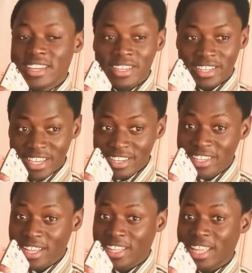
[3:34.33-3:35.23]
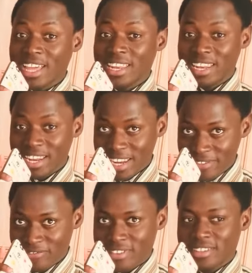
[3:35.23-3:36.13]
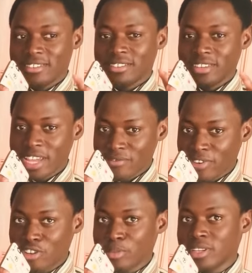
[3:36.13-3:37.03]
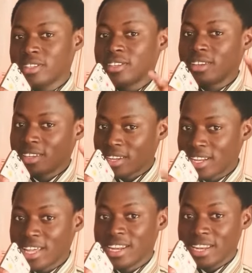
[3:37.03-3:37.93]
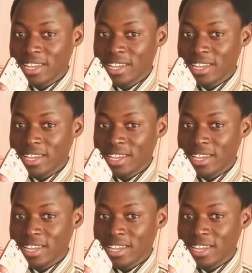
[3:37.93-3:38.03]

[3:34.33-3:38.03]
The India that I lived, the environment that I lived